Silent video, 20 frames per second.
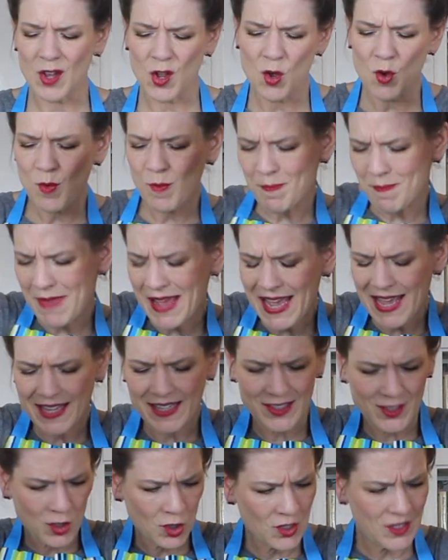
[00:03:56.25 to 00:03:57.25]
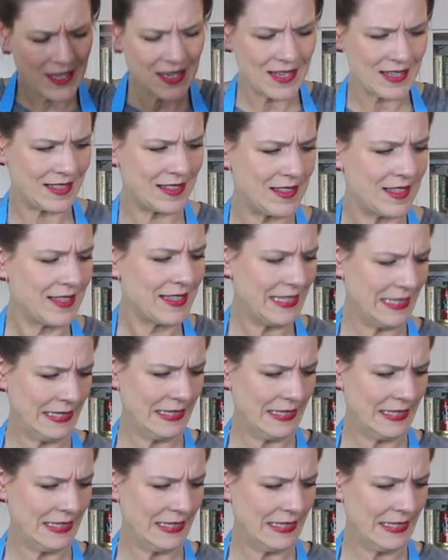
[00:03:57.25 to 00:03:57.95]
Oh my goodness.